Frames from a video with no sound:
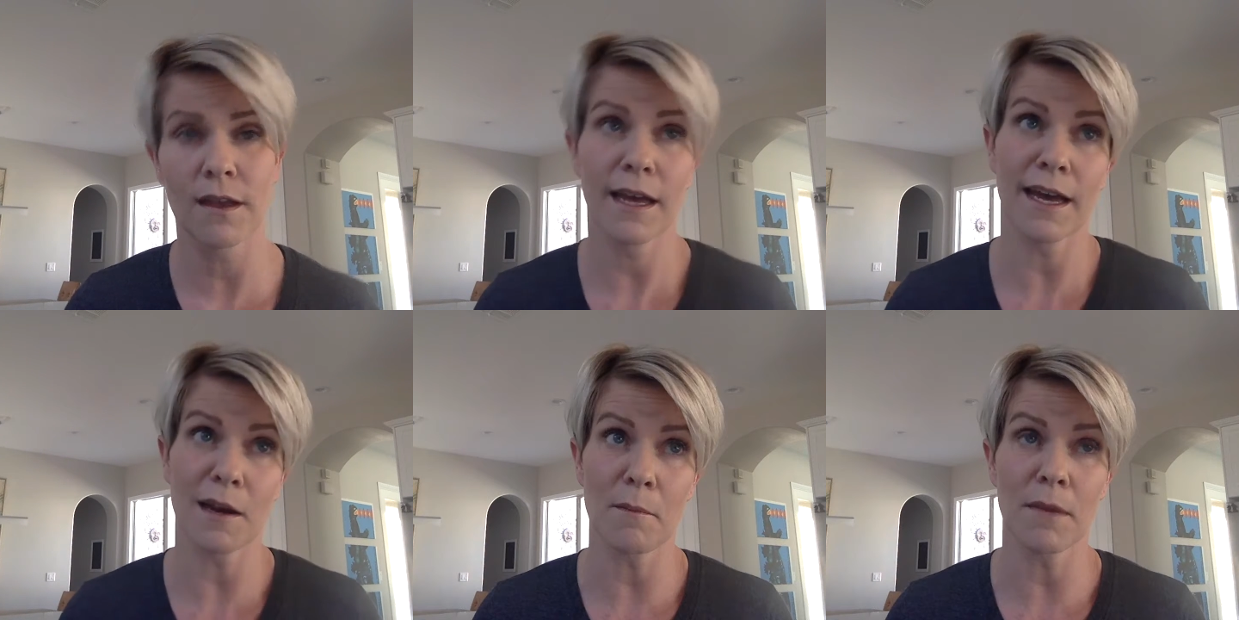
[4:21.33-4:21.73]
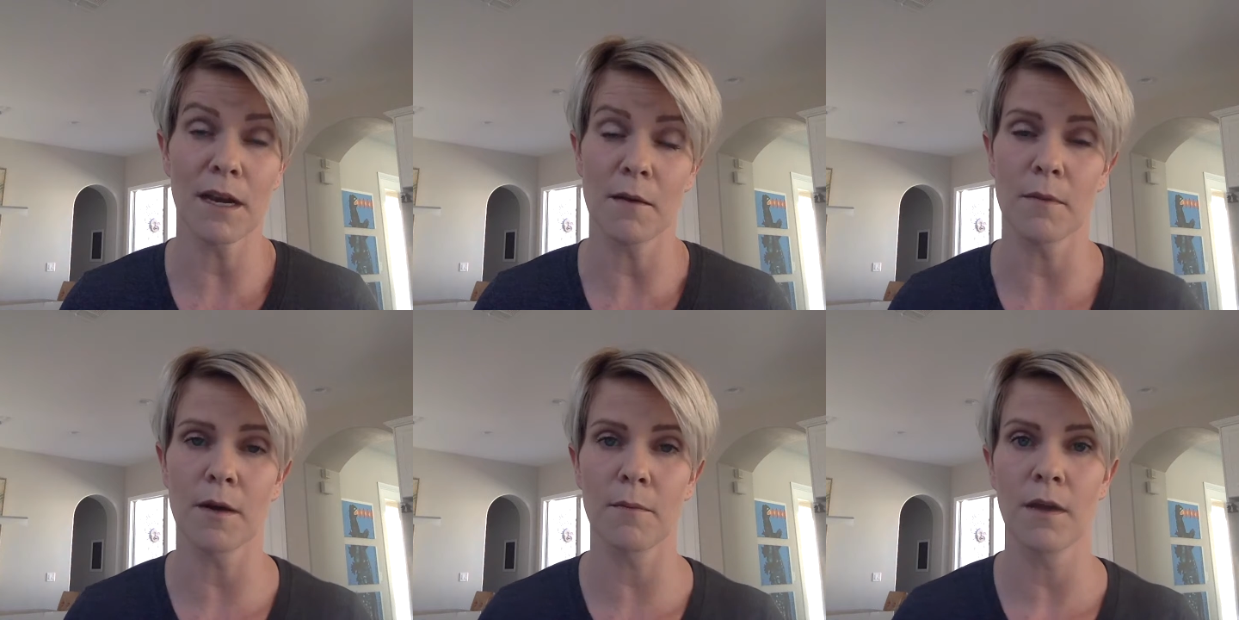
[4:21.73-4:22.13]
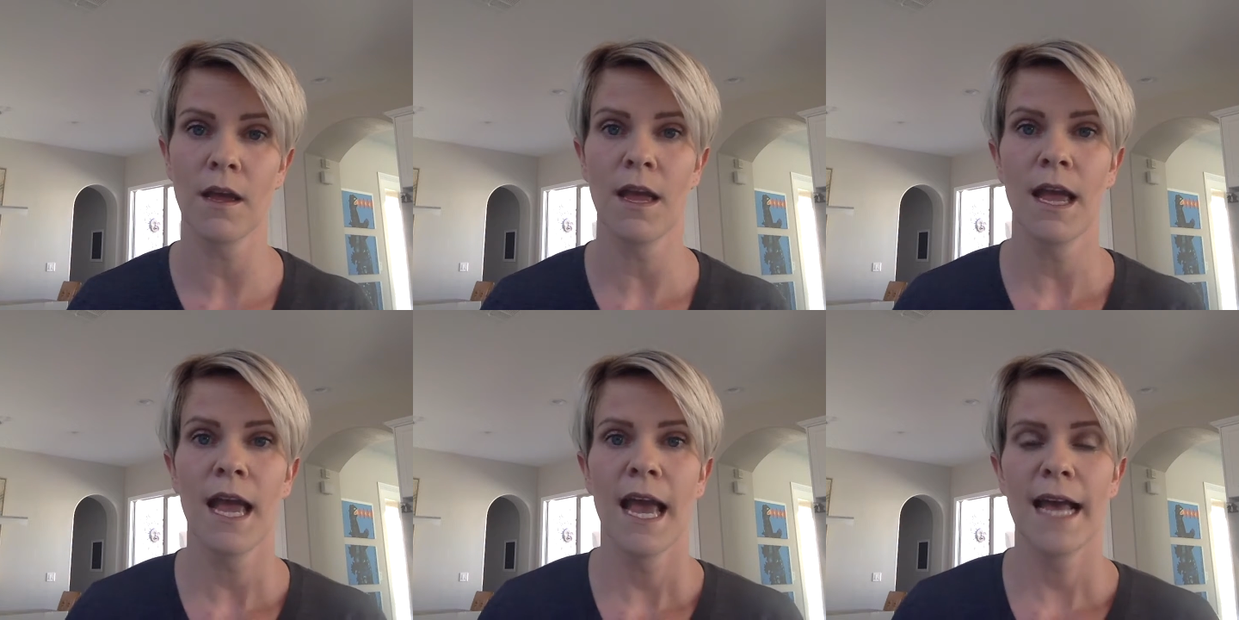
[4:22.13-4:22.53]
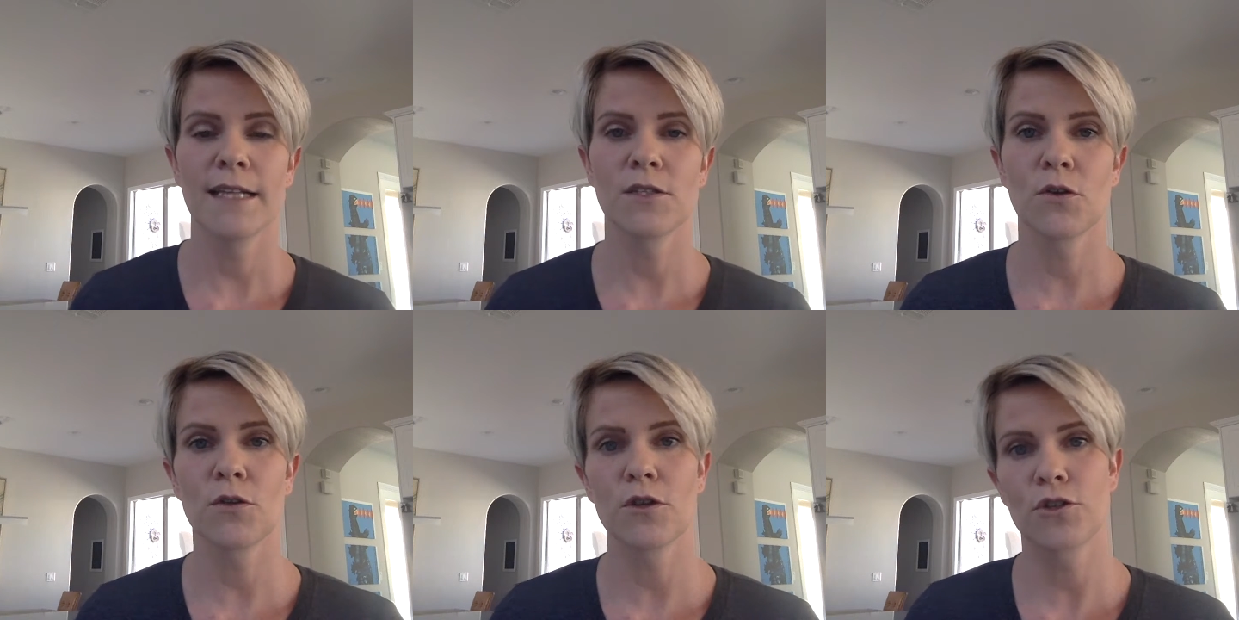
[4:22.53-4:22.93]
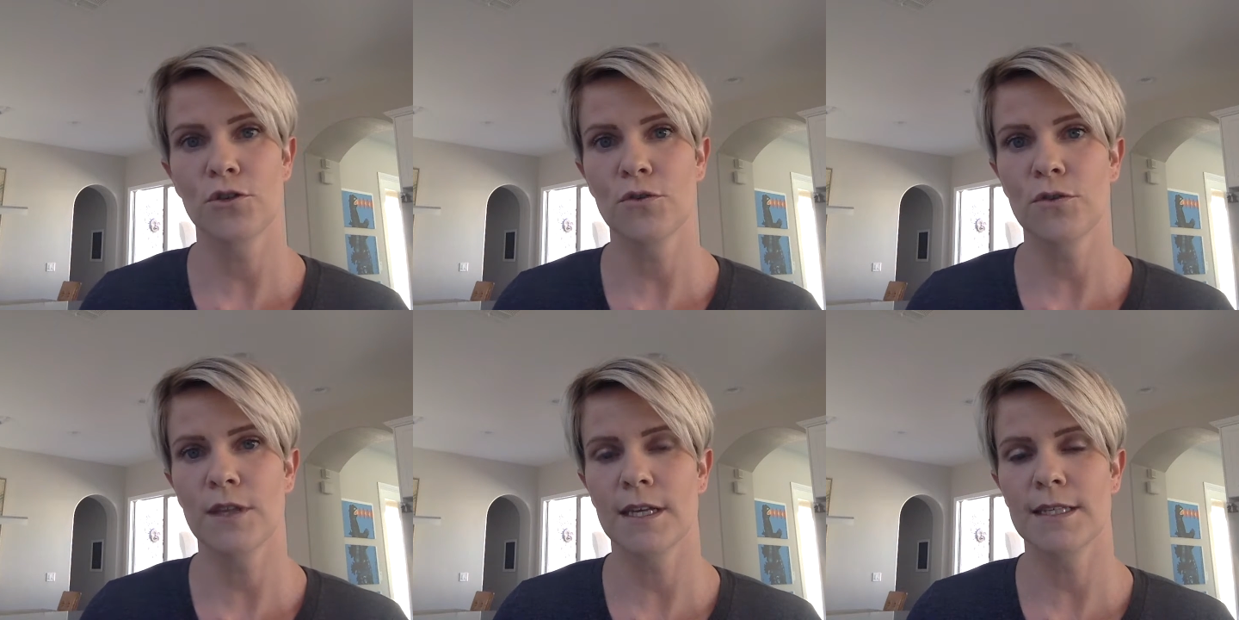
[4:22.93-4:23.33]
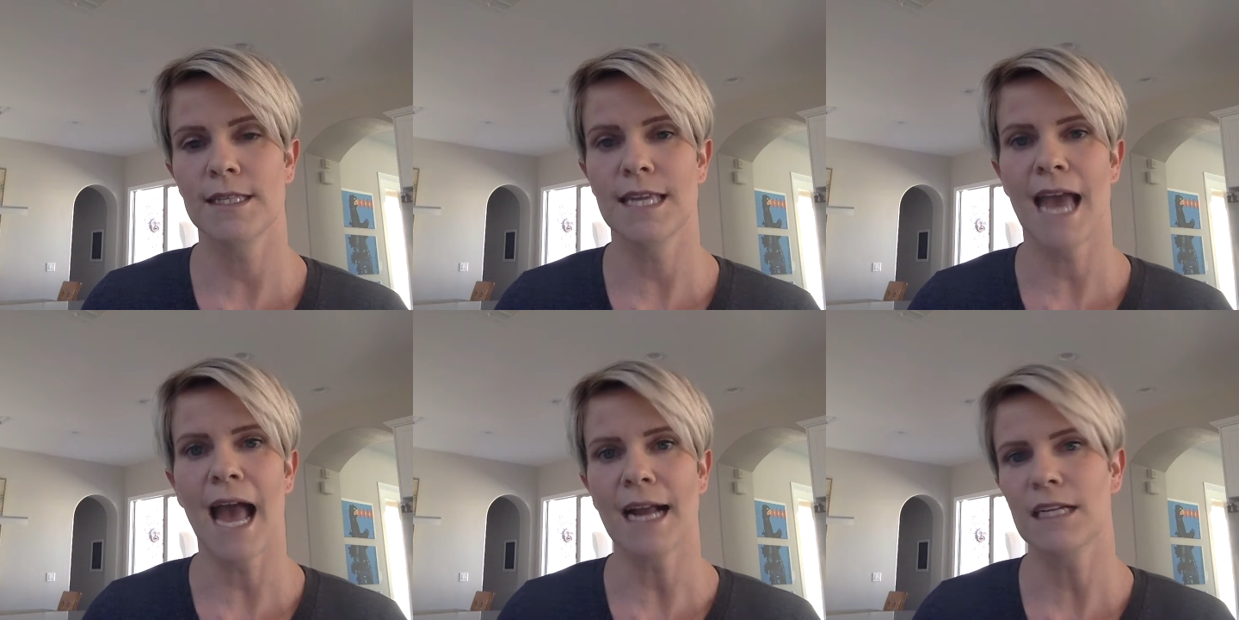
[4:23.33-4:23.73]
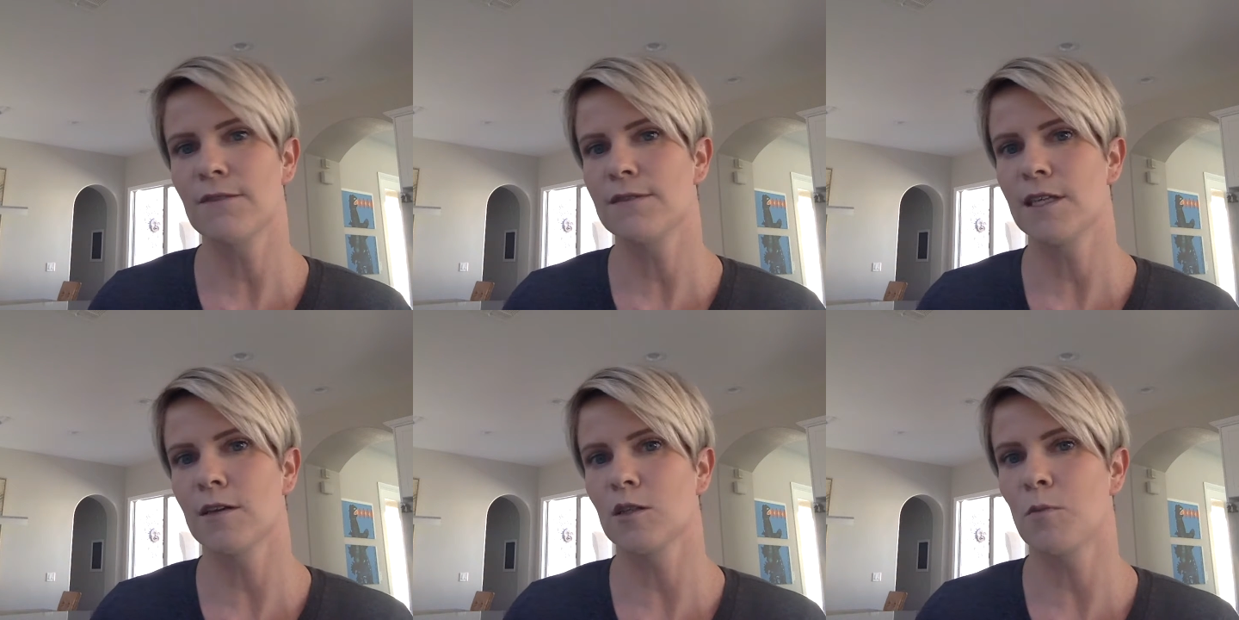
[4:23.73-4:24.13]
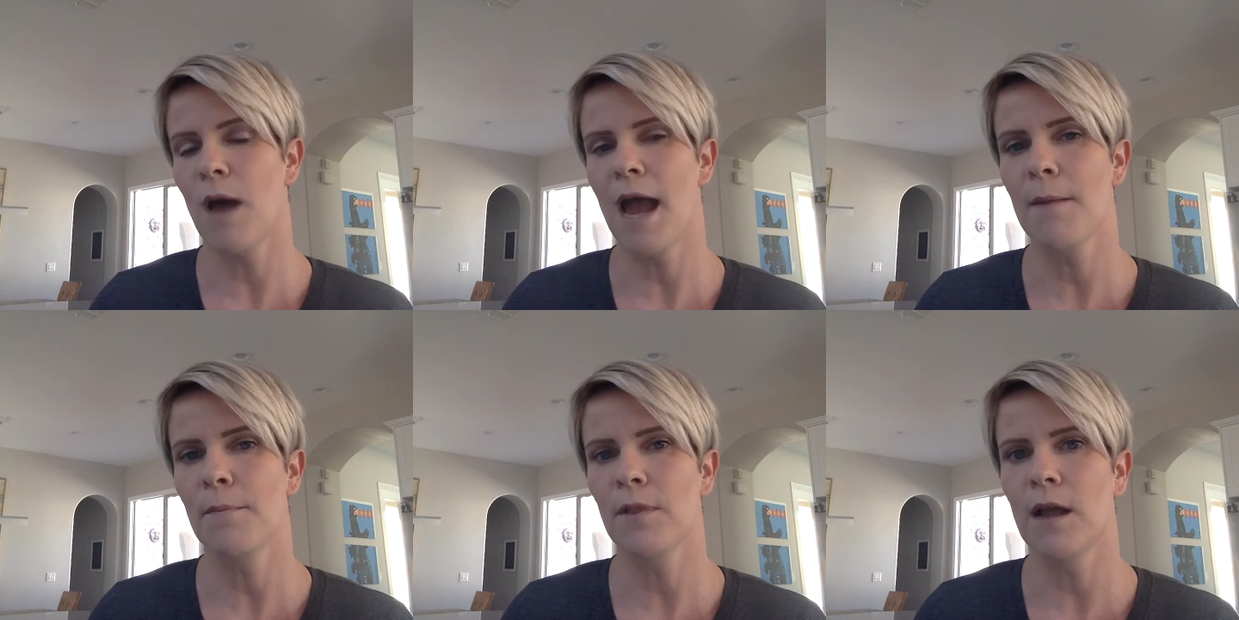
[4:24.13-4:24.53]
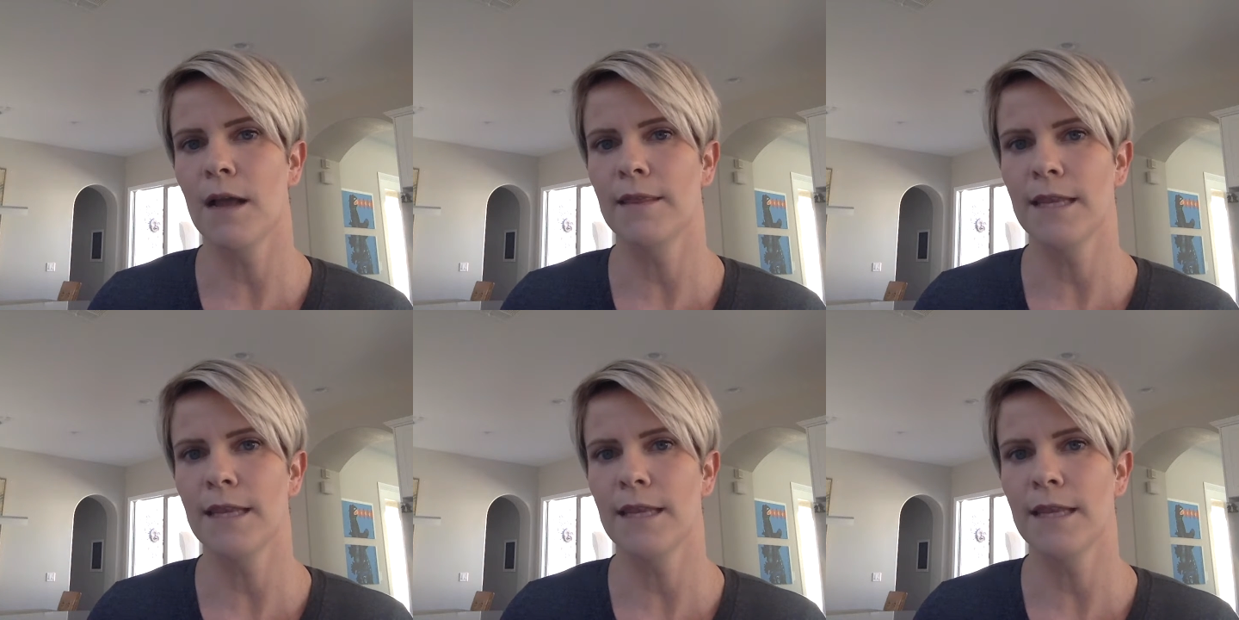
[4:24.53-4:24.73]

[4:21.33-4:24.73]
At a minimum. And so the truth is the active sales pipeline,